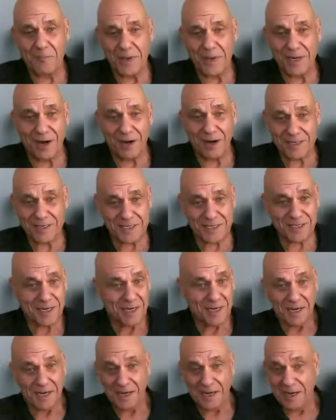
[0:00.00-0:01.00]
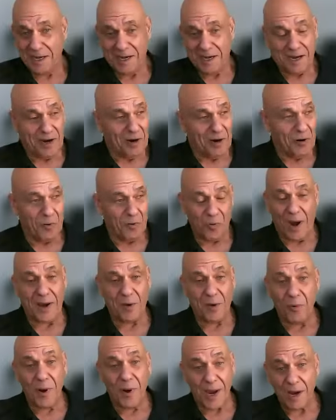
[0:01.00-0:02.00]
because right
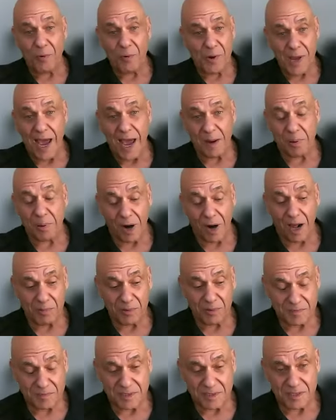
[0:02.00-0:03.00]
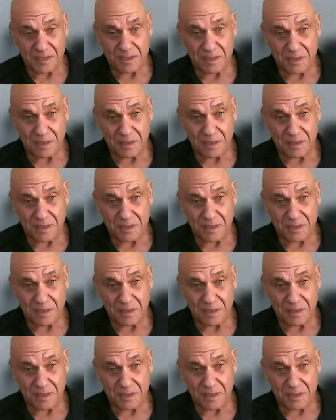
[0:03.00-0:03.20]
away we had problems.